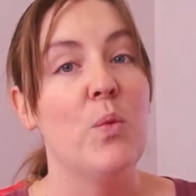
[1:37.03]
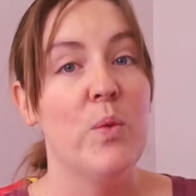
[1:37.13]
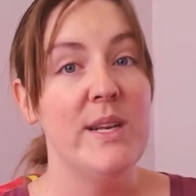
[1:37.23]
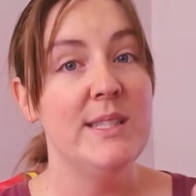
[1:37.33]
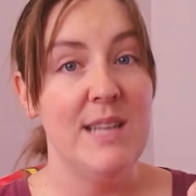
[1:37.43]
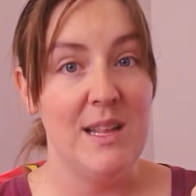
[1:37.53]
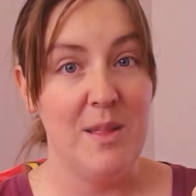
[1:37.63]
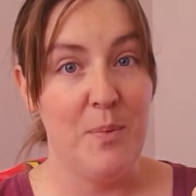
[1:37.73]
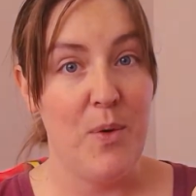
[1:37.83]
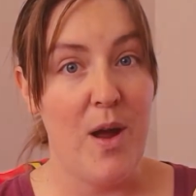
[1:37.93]
restate
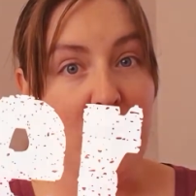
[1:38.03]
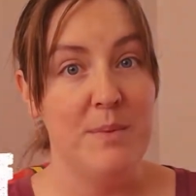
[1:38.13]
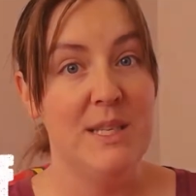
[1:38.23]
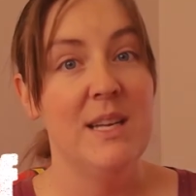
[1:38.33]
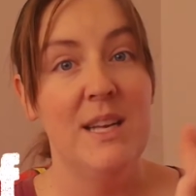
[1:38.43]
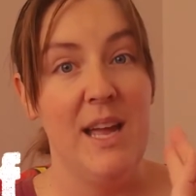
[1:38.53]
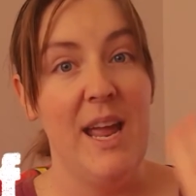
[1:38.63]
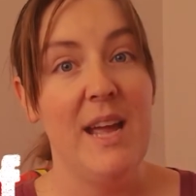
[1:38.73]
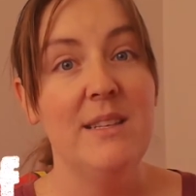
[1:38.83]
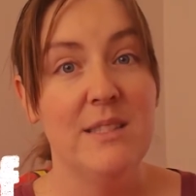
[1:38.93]
the prompt,
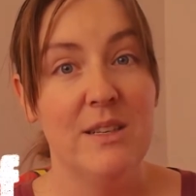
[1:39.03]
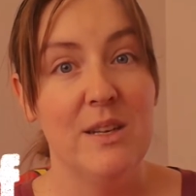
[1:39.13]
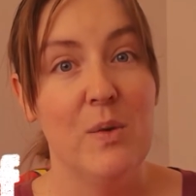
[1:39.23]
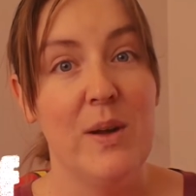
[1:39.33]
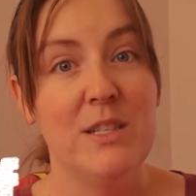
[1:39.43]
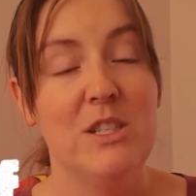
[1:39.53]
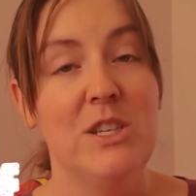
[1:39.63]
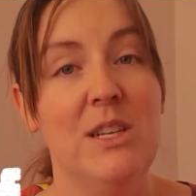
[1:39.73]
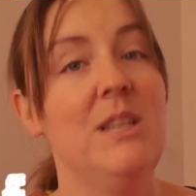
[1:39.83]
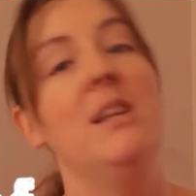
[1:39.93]
answer the
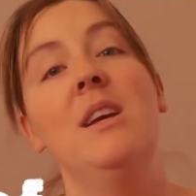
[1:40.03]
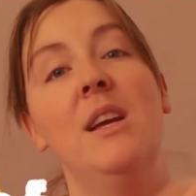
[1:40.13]
question,